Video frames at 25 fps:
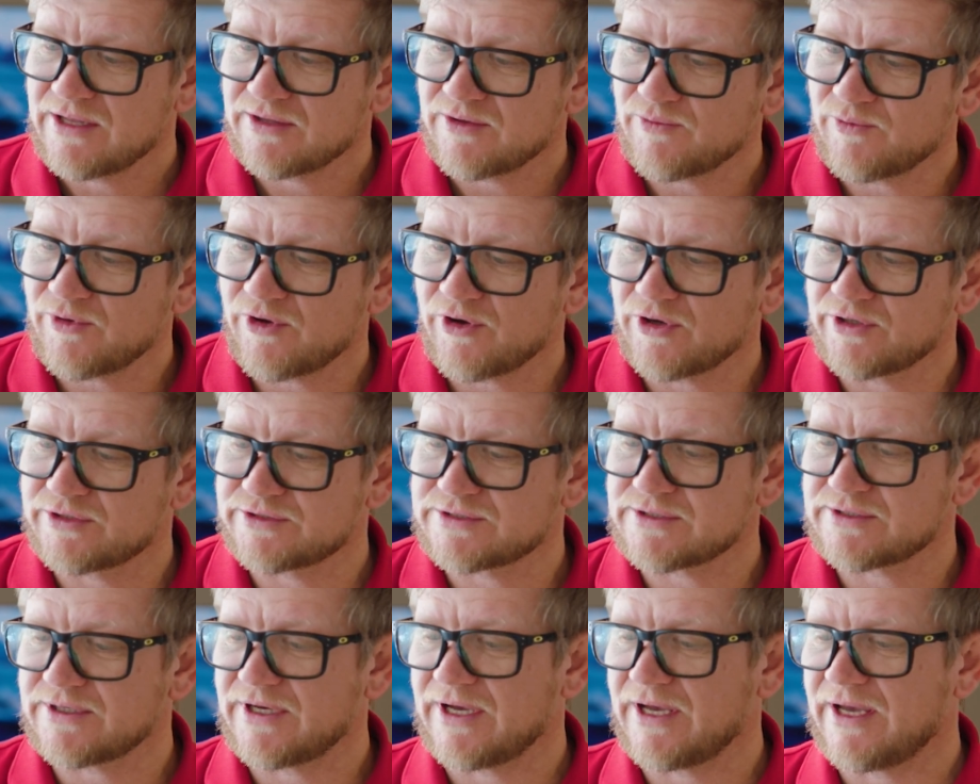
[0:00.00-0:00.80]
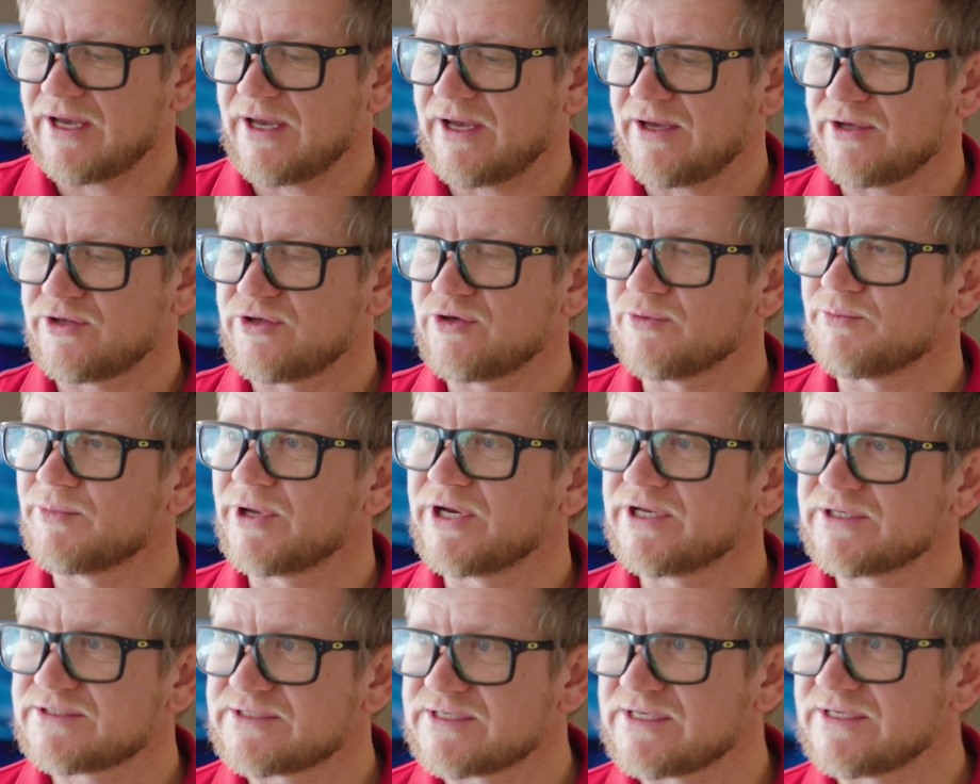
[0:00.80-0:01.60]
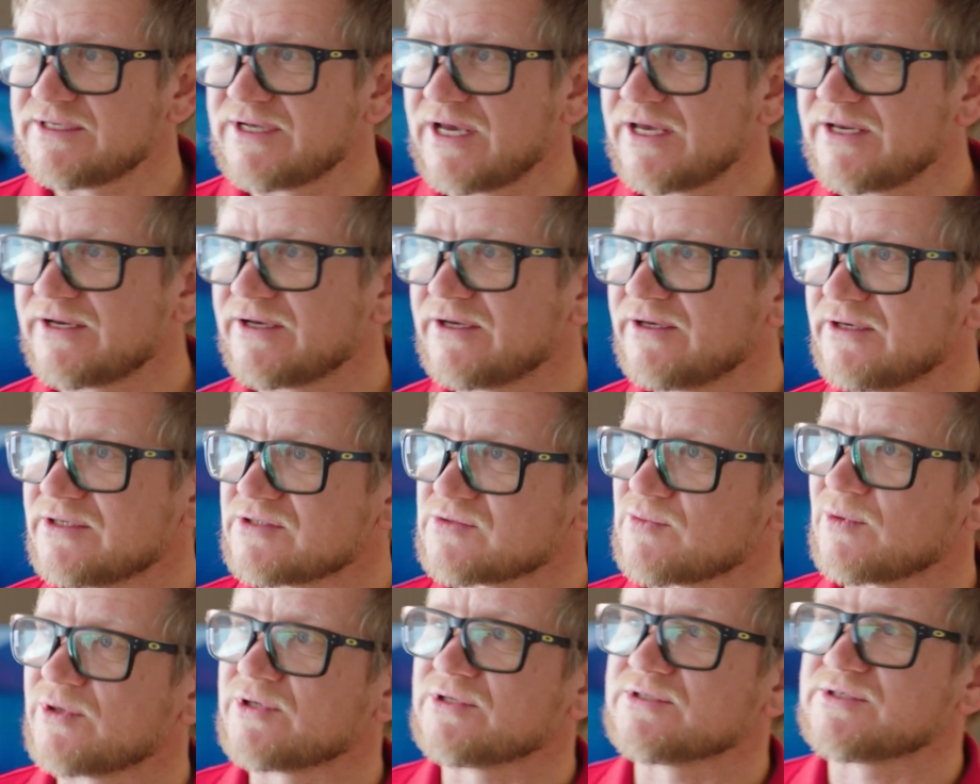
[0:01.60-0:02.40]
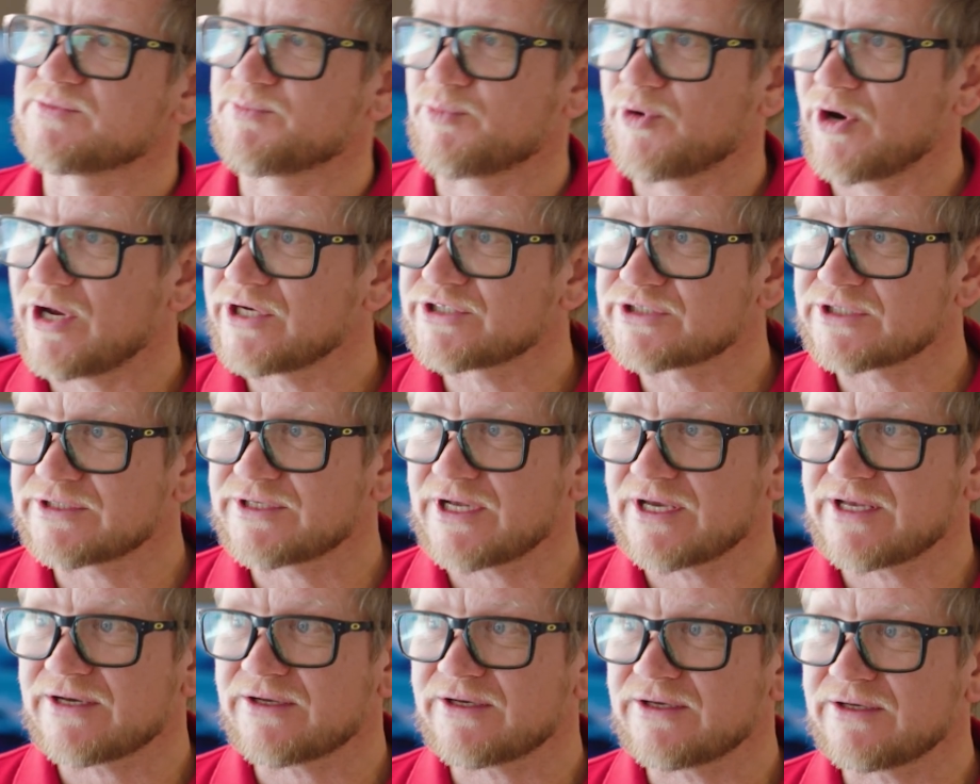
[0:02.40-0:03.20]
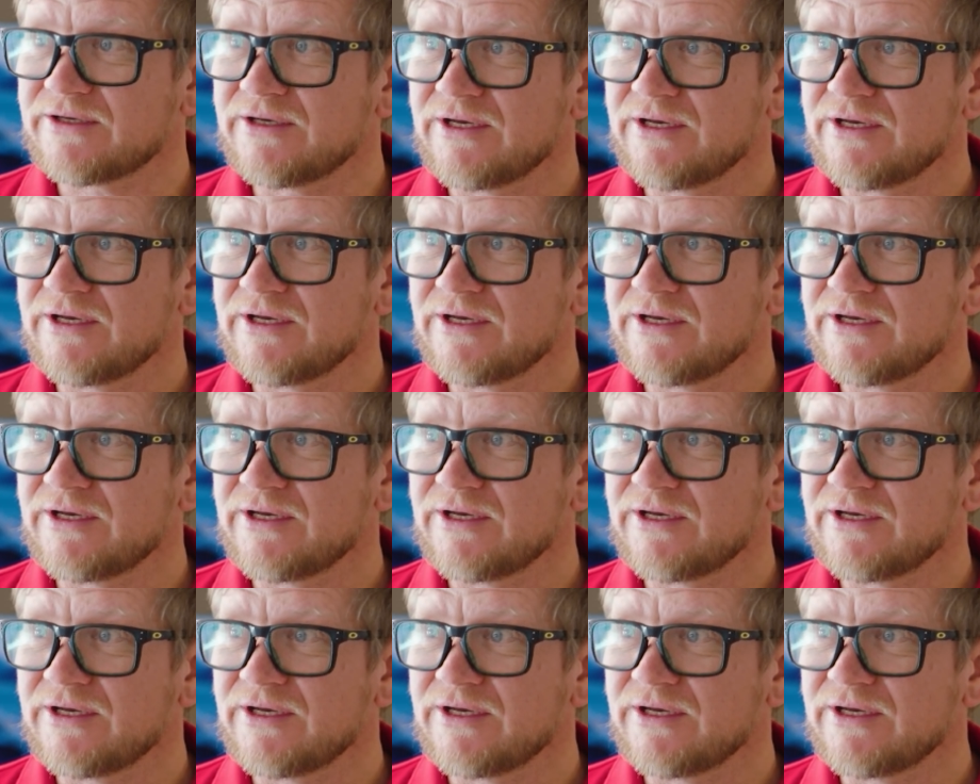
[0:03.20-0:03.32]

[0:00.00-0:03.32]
Then we've got humidity data as well as pressure data.